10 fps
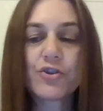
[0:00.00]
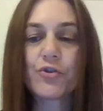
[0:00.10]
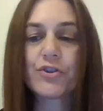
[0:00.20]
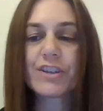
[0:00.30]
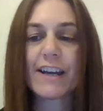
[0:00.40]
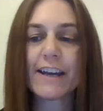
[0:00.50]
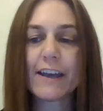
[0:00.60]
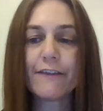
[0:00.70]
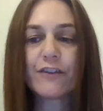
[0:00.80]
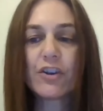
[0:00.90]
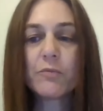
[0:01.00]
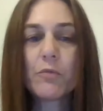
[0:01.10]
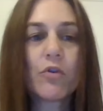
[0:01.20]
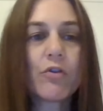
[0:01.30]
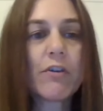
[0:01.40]
Georgia. A few
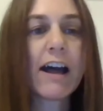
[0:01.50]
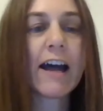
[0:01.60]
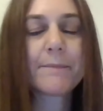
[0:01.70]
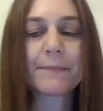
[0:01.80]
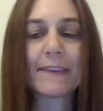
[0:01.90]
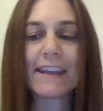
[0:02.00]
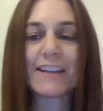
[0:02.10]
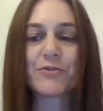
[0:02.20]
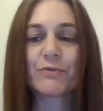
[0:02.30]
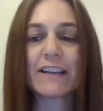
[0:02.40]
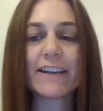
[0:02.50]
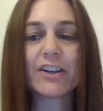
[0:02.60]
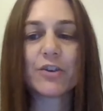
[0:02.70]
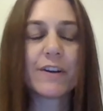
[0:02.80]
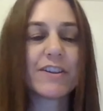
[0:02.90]
more
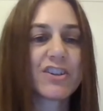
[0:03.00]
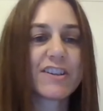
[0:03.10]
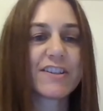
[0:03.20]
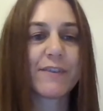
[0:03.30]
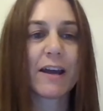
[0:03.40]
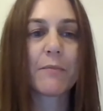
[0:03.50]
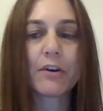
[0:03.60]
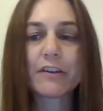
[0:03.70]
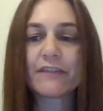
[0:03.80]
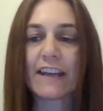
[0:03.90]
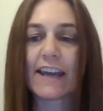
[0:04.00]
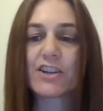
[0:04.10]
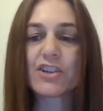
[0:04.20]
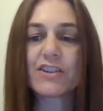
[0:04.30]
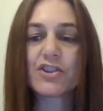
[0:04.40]
interrelated questions around
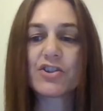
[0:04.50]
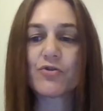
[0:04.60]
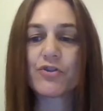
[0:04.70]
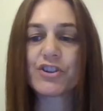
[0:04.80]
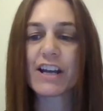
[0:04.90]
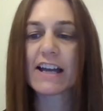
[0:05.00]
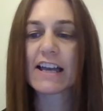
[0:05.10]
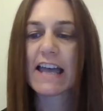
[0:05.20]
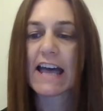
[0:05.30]
modifications, Georgia.